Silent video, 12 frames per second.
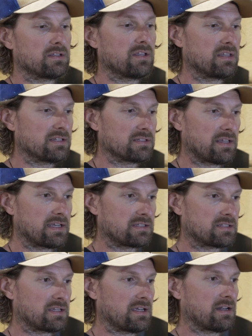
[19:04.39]
these lengths
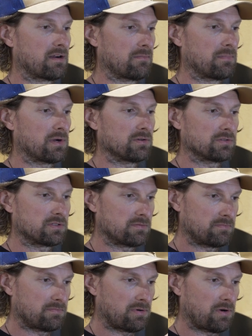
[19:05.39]
to get our bows
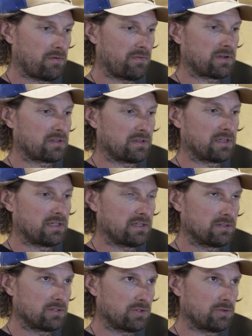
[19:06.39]
perfectly
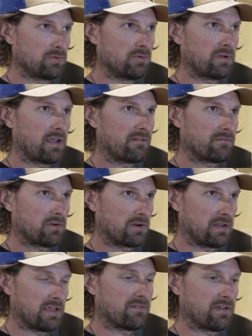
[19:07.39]
tuned and
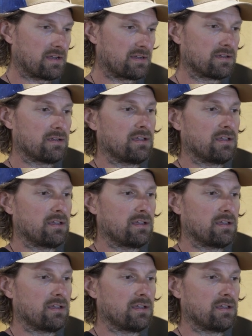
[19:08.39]
forgiving,